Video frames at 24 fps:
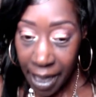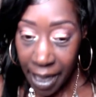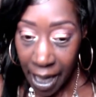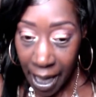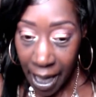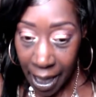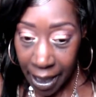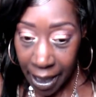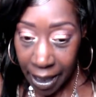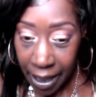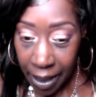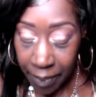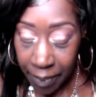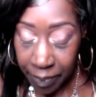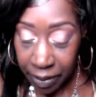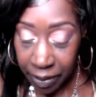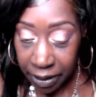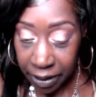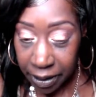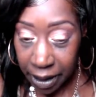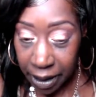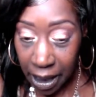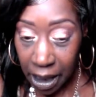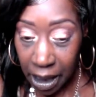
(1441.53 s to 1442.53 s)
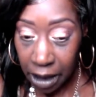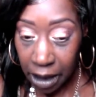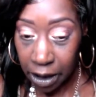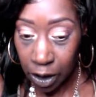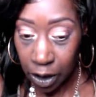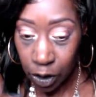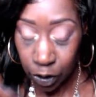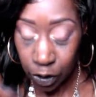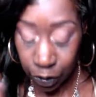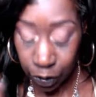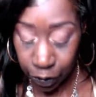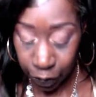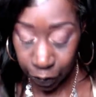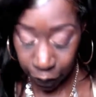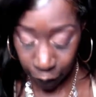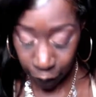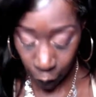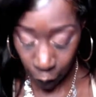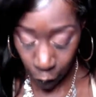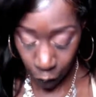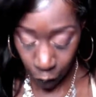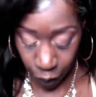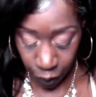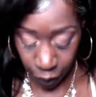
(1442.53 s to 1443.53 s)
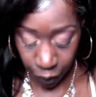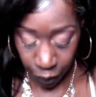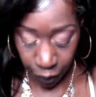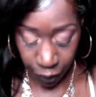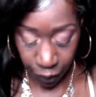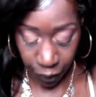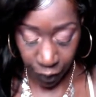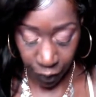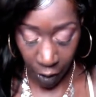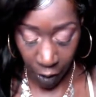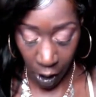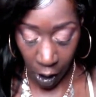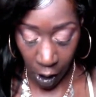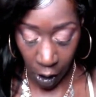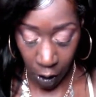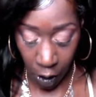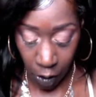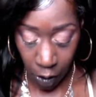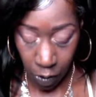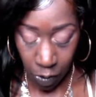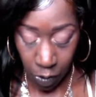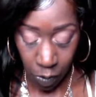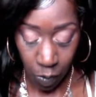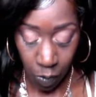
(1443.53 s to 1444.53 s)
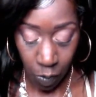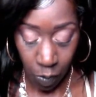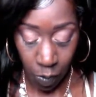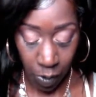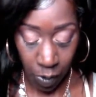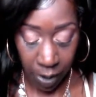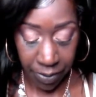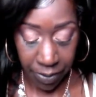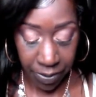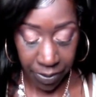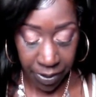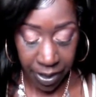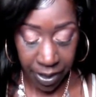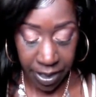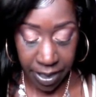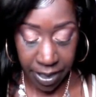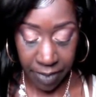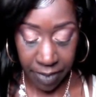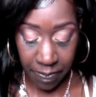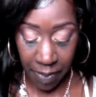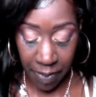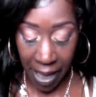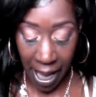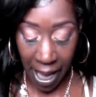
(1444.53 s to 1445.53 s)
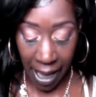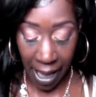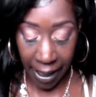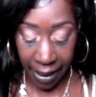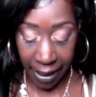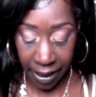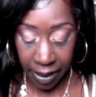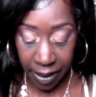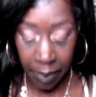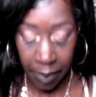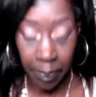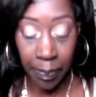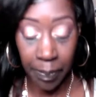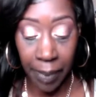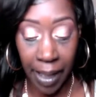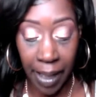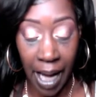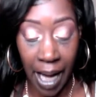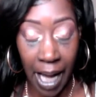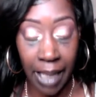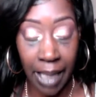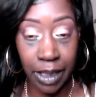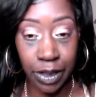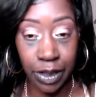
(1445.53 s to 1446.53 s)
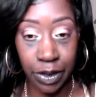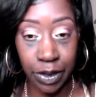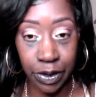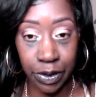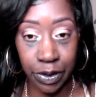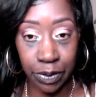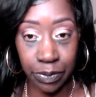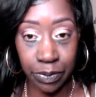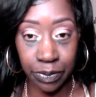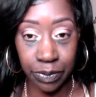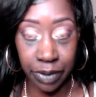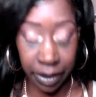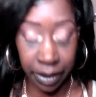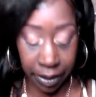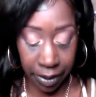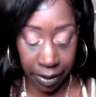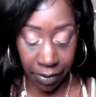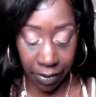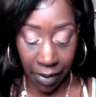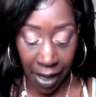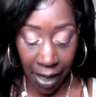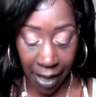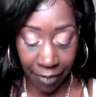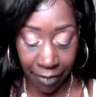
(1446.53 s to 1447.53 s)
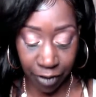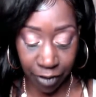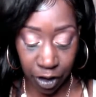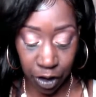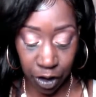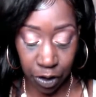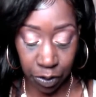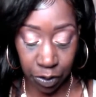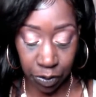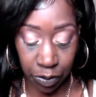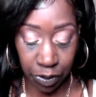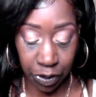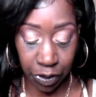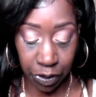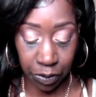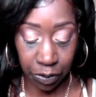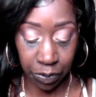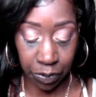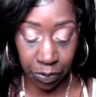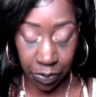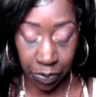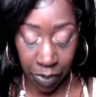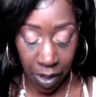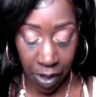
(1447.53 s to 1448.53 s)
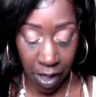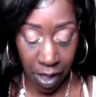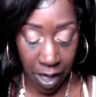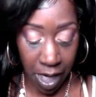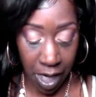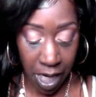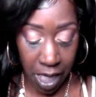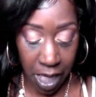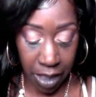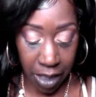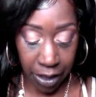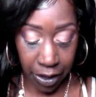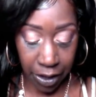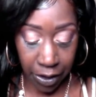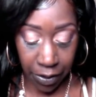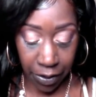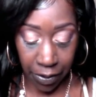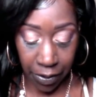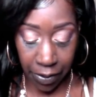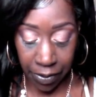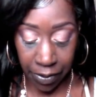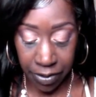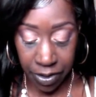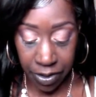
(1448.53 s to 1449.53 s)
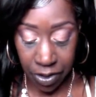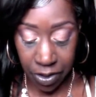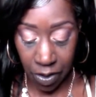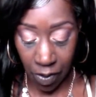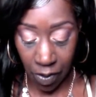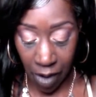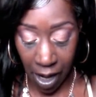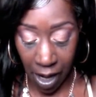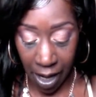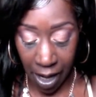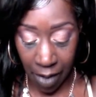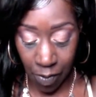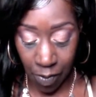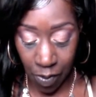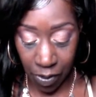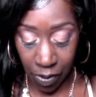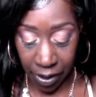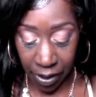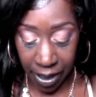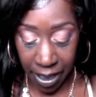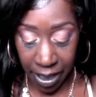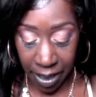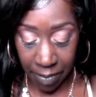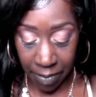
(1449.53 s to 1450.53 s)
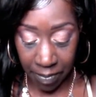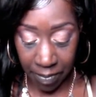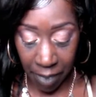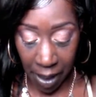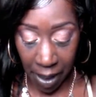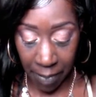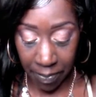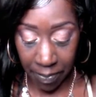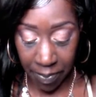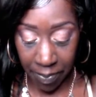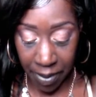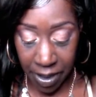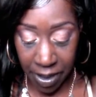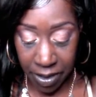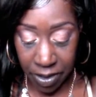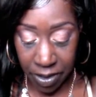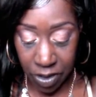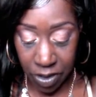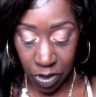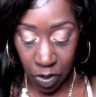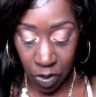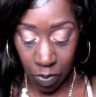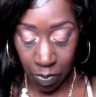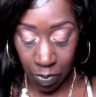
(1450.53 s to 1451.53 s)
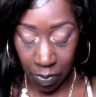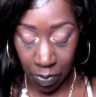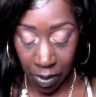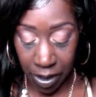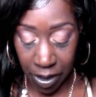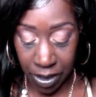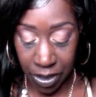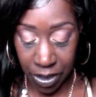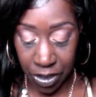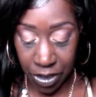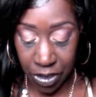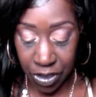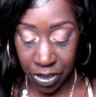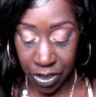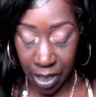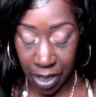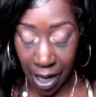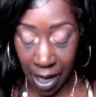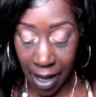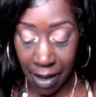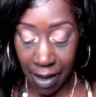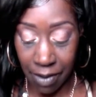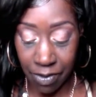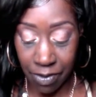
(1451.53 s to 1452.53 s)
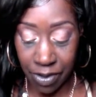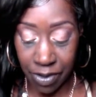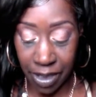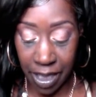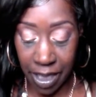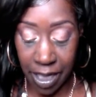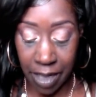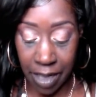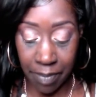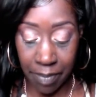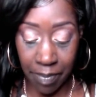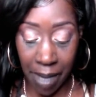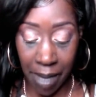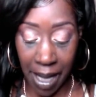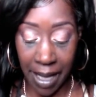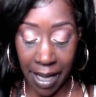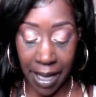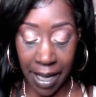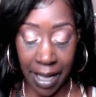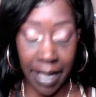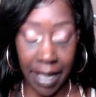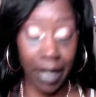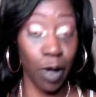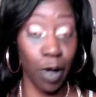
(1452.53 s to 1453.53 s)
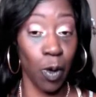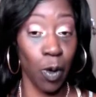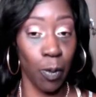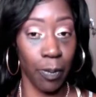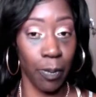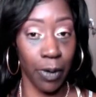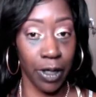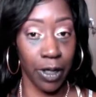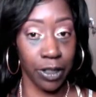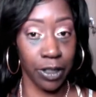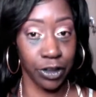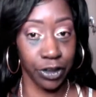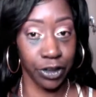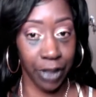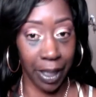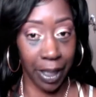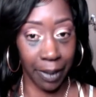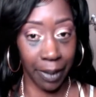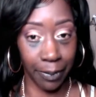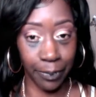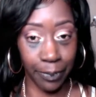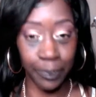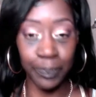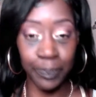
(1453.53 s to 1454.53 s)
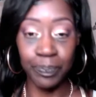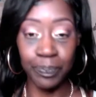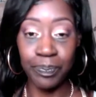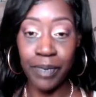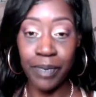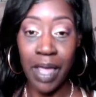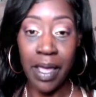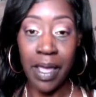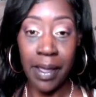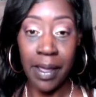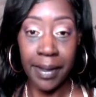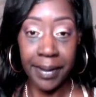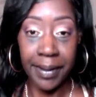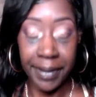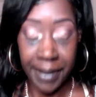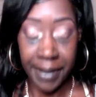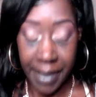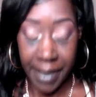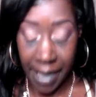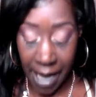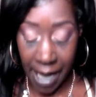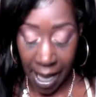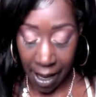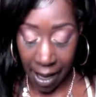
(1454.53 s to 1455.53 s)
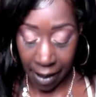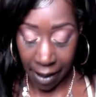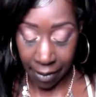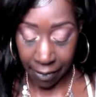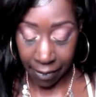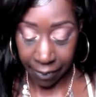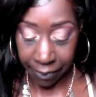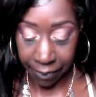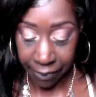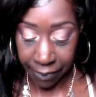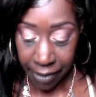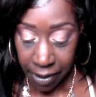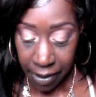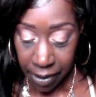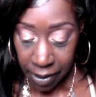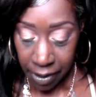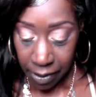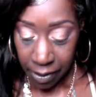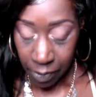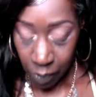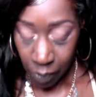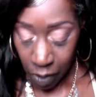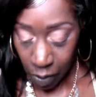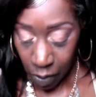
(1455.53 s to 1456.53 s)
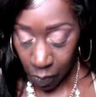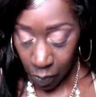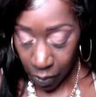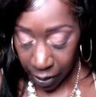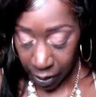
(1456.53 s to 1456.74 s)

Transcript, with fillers: Alright, I think I am done so far with this palette, but I do still have to under, so I will keep my pencil brush out and my angle brush out. Now,